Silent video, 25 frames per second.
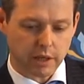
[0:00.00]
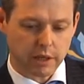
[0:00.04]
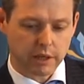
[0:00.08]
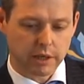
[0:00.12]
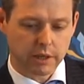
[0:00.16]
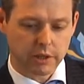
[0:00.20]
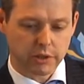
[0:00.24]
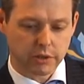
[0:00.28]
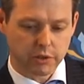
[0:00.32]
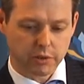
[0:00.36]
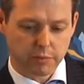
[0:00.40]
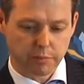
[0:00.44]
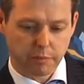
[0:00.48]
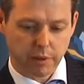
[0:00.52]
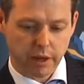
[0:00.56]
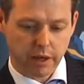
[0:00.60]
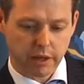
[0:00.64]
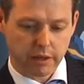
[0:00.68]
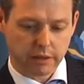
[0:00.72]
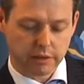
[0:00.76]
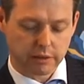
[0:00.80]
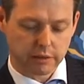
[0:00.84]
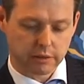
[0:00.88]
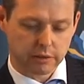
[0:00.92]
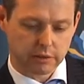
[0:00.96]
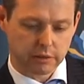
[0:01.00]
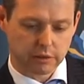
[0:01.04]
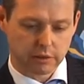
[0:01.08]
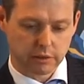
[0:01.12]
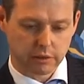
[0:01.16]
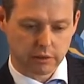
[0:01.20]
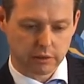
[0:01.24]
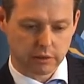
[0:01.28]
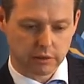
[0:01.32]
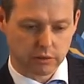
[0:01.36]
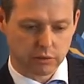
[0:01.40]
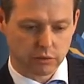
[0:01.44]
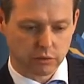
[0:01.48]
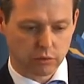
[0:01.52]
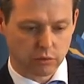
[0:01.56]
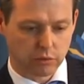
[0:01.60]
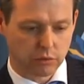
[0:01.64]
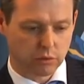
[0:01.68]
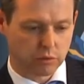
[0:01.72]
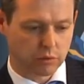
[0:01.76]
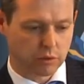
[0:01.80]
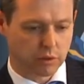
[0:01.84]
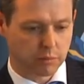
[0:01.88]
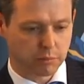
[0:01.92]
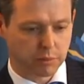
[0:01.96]
is spent
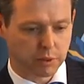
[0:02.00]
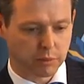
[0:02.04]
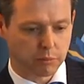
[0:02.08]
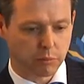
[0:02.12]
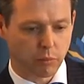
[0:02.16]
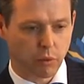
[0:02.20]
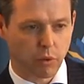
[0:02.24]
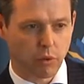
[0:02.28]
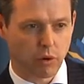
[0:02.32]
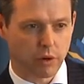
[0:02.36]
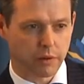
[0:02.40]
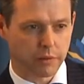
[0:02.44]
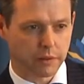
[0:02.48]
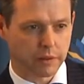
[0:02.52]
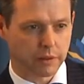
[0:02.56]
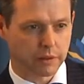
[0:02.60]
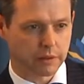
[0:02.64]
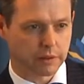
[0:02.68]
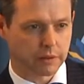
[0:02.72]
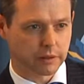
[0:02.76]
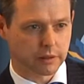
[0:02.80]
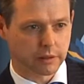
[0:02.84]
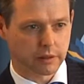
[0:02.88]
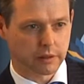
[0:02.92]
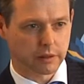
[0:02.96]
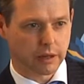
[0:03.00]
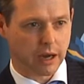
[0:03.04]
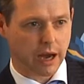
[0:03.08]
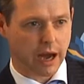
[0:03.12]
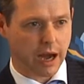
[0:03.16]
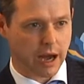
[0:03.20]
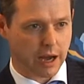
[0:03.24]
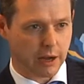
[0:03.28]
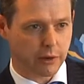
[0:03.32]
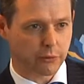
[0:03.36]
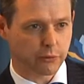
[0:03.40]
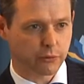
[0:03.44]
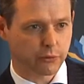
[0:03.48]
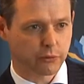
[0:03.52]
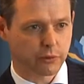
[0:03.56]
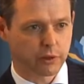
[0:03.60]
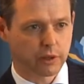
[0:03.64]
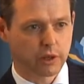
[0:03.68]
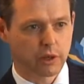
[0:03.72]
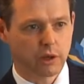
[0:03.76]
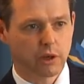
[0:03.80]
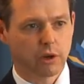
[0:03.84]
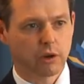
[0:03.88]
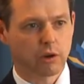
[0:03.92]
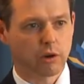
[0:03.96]
to a bit more than half
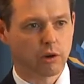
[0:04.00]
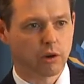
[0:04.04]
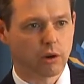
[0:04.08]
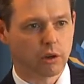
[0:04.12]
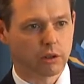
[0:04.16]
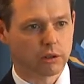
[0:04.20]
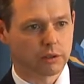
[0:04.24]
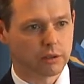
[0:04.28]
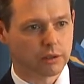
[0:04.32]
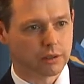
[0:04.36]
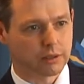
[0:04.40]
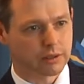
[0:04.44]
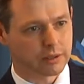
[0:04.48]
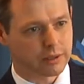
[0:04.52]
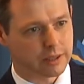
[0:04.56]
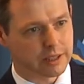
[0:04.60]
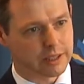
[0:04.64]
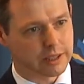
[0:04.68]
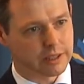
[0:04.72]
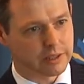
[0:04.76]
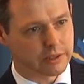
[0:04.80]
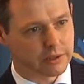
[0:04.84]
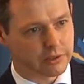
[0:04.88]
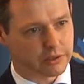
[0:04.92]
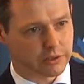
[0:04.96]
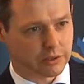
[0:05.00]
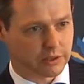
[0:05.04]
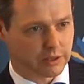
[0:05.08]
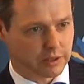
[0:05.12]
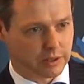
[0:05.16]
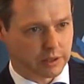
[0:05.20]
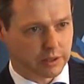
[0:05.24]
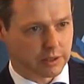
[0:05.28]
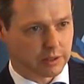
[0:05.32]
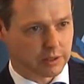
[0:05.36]
on these